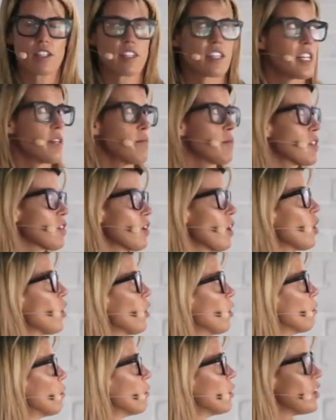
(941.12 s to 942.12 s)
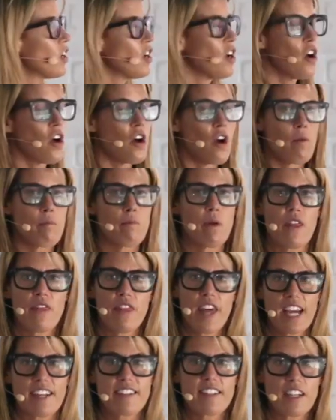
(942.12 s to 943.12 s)
for the team as a whole.
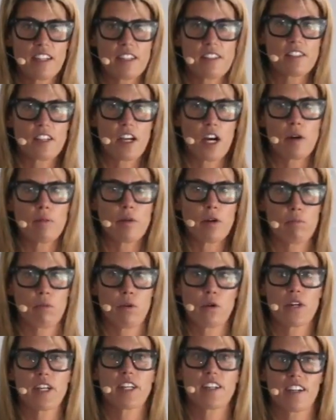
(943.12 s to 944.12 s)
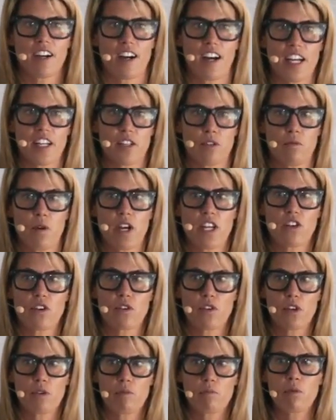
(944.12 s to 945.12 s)
But there does come a point, guys, where
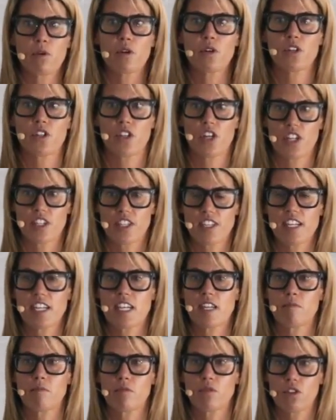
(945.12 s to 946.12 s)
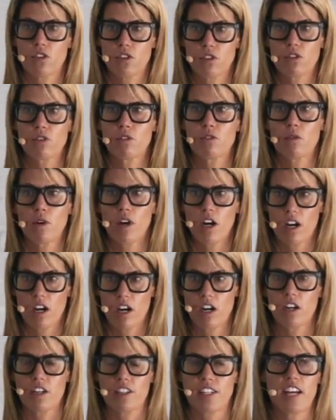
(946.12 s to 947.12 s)
you can push a team too
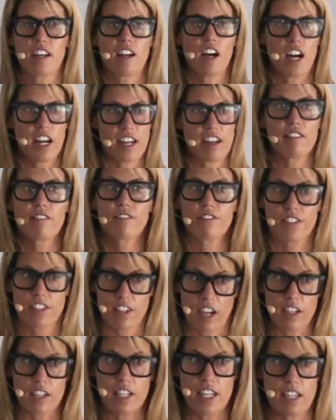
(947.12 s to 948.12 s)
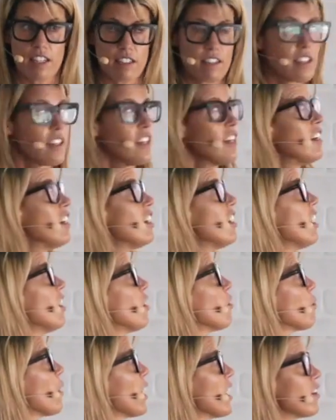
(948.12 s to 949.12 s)
hard, and I have done it.
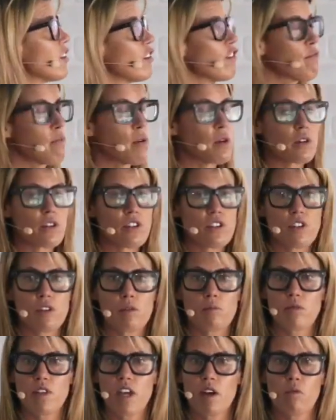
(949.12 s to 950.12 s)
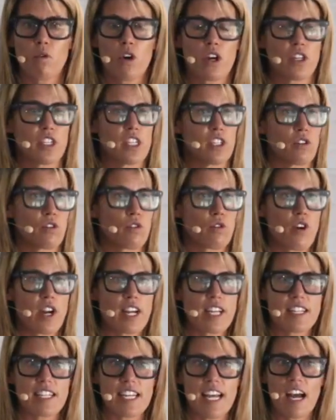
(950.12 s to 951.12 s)
Where you've pushed them, they're working
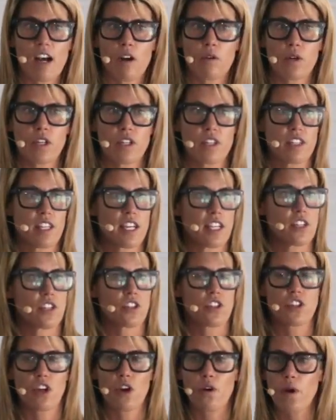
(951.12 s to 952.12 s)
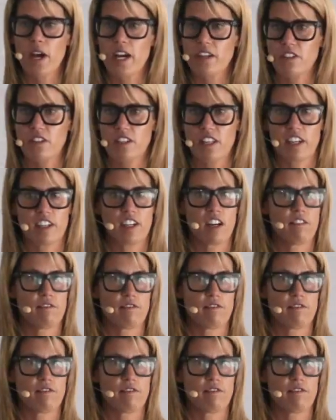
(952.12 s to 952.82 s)
crazy hours, they're so out of their